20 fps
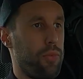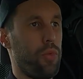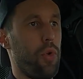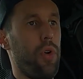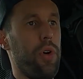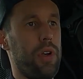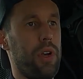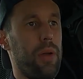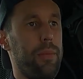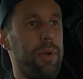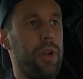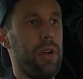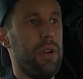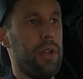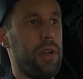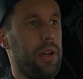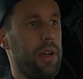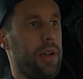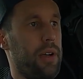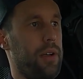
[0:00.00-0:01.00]
Rolling up here
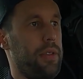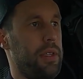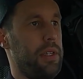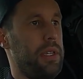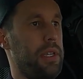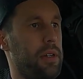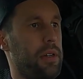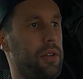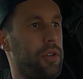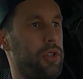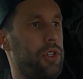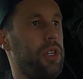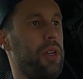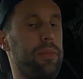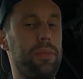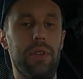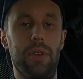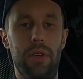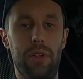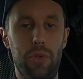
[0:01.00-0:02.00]
to the dealership
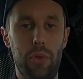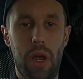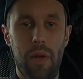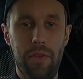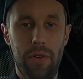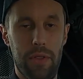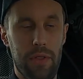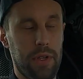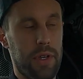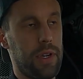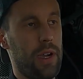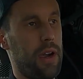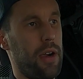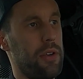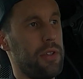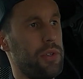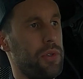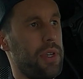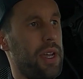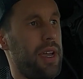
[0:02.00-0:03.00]
to drive another
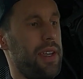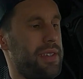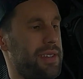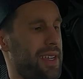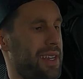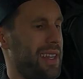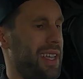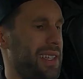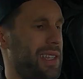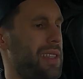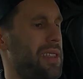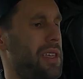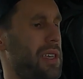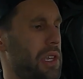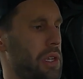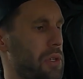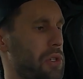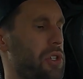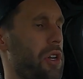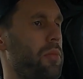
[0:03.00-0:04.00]
car. So guys, I'd like to
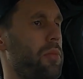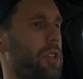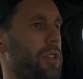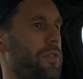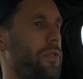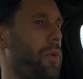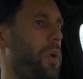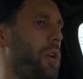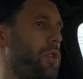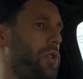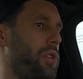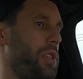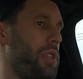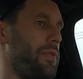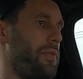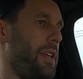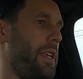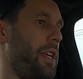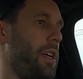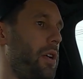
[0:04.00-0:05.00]
thank you so much for watching
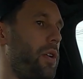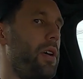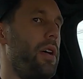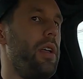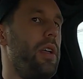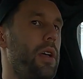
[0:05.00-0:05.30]
this video.